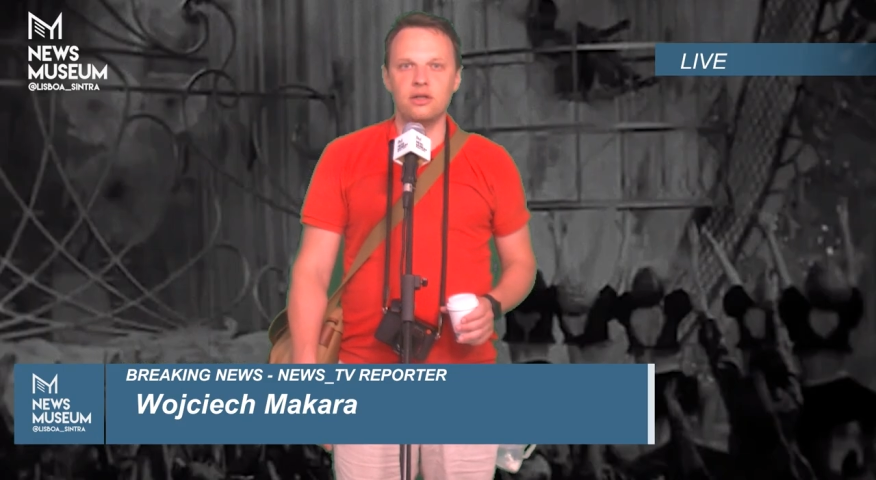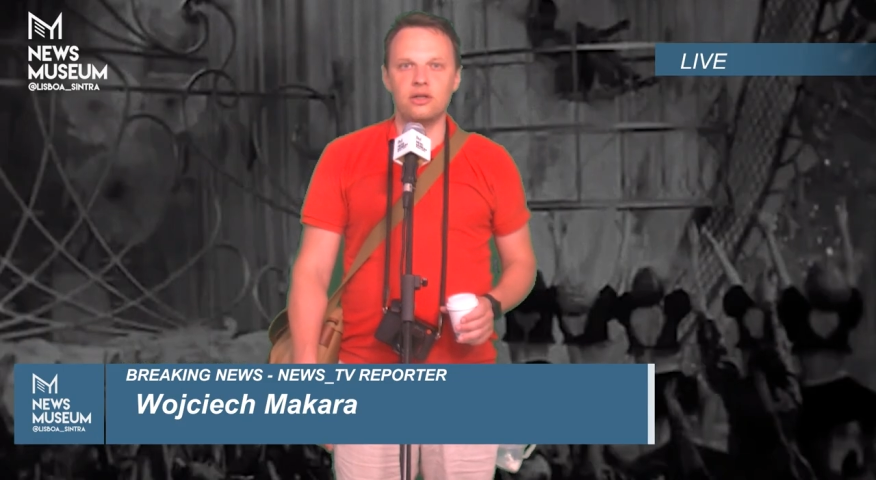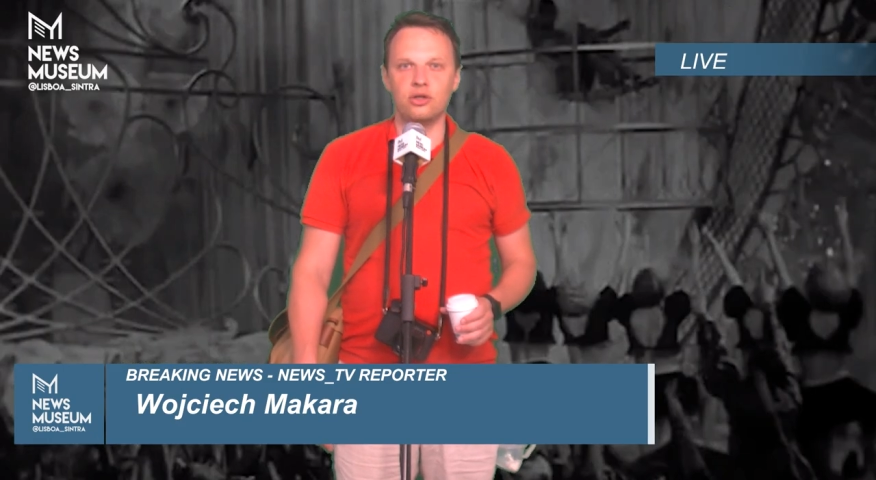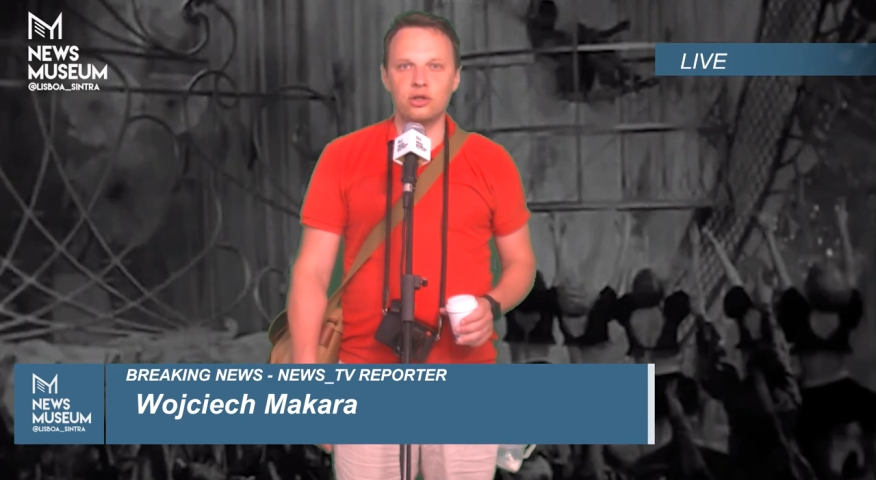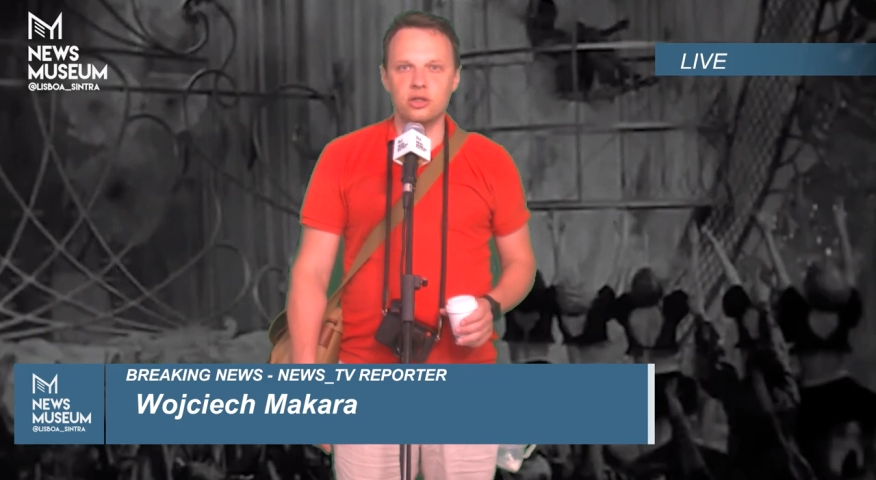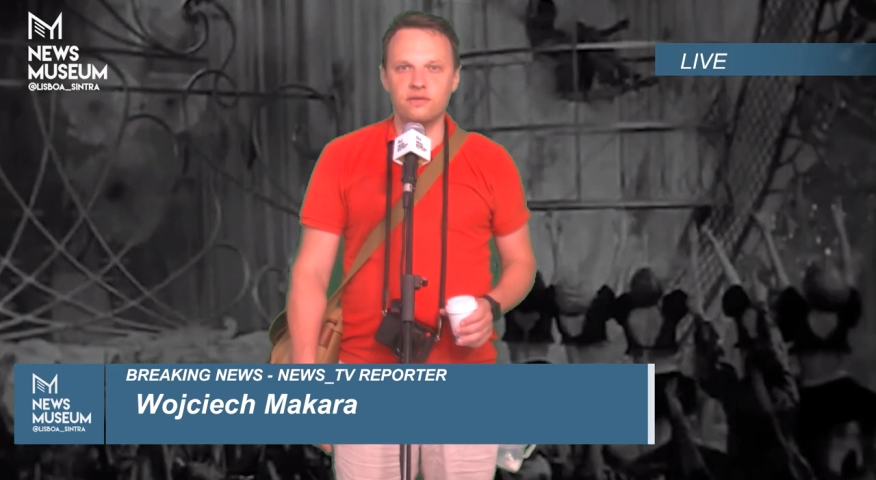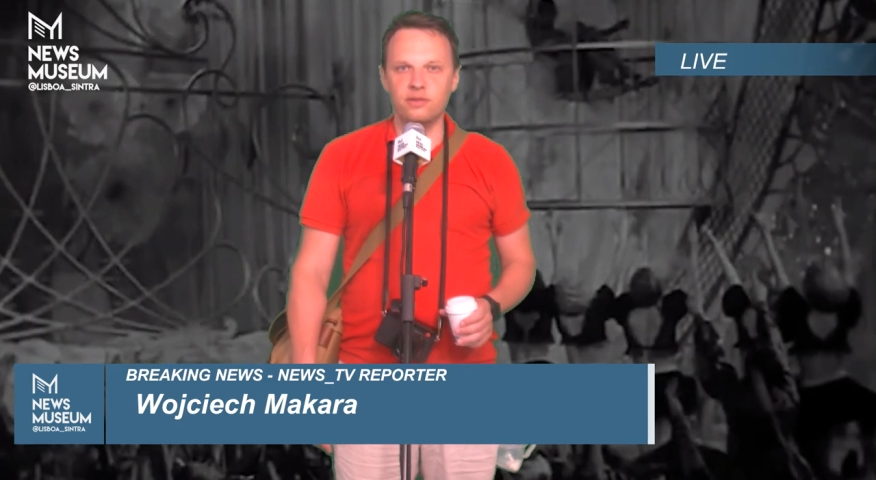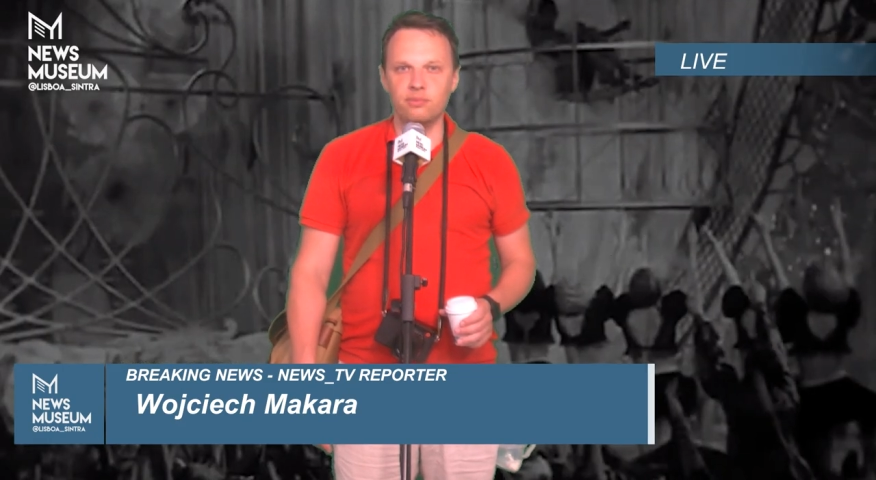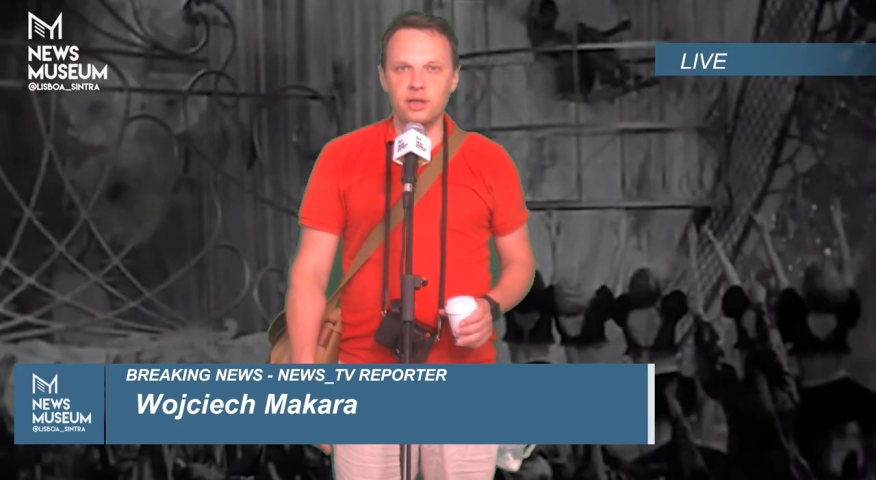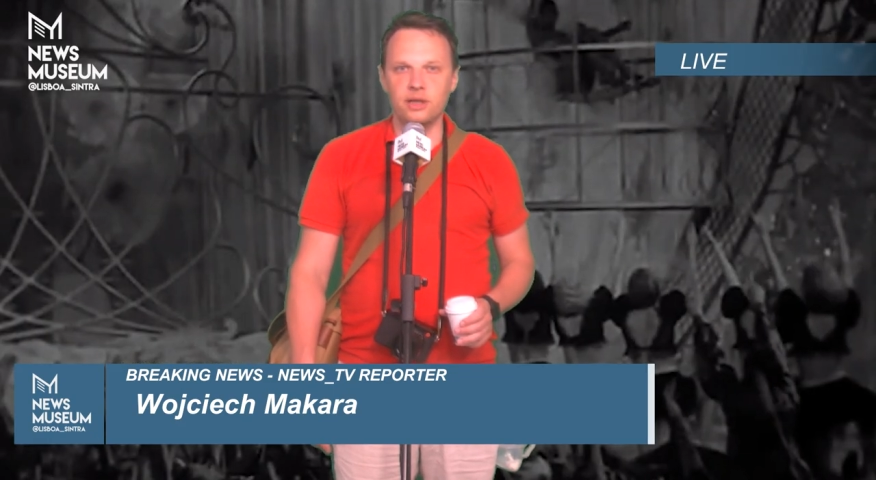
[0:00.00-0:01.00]

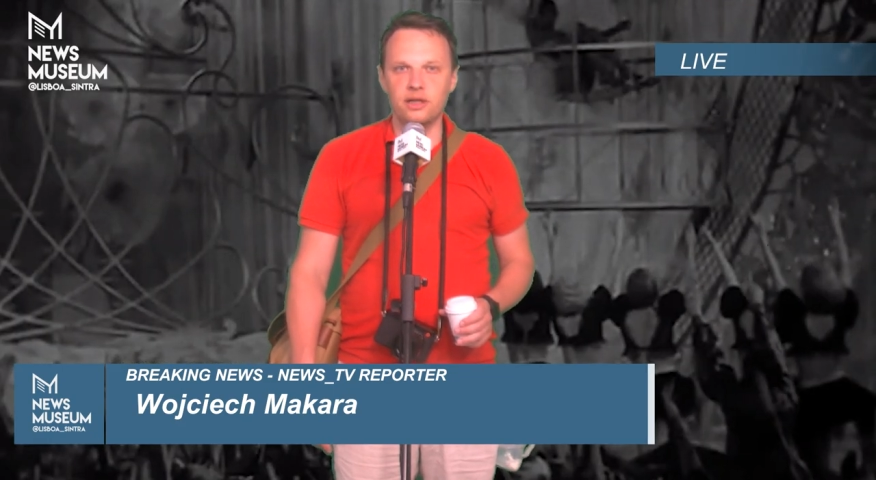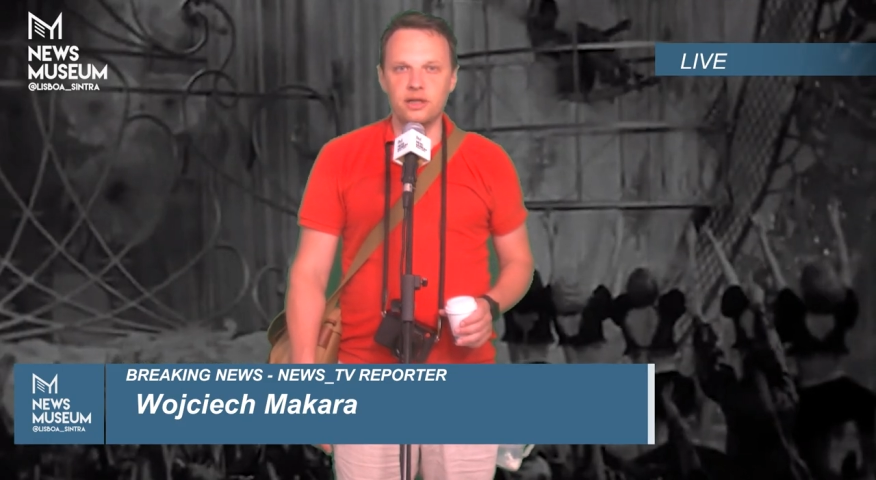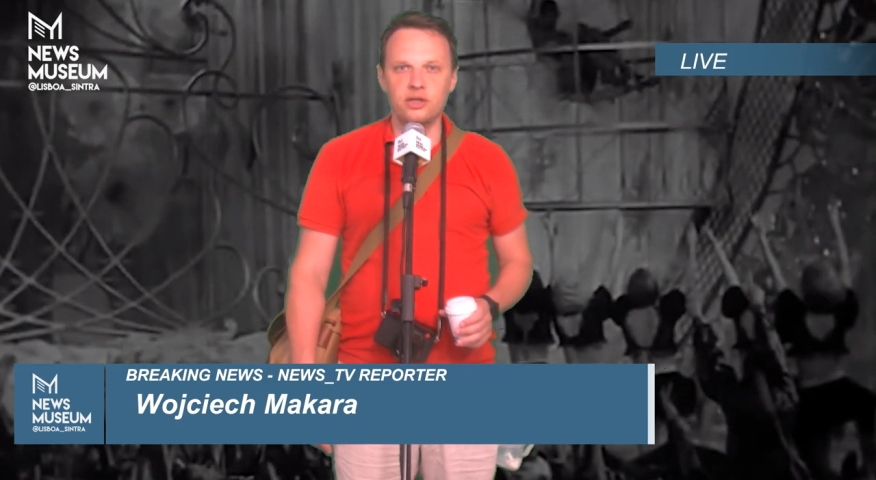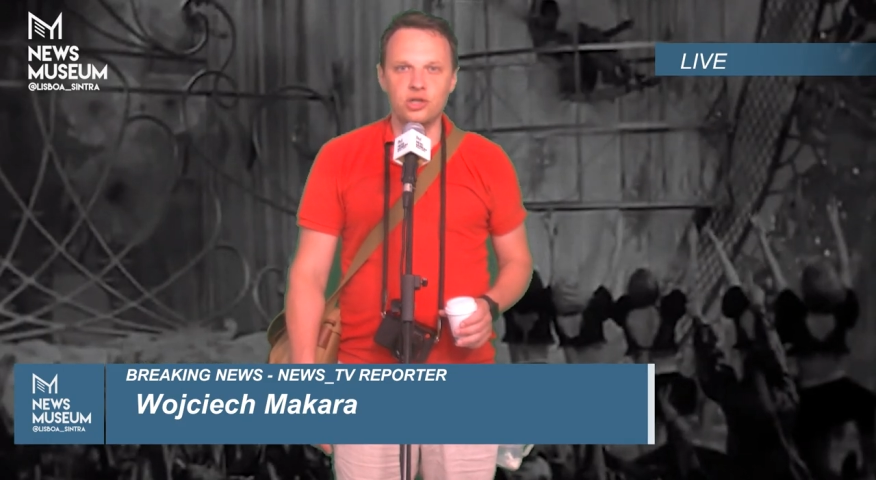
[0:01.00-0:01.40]
Josephine Baker has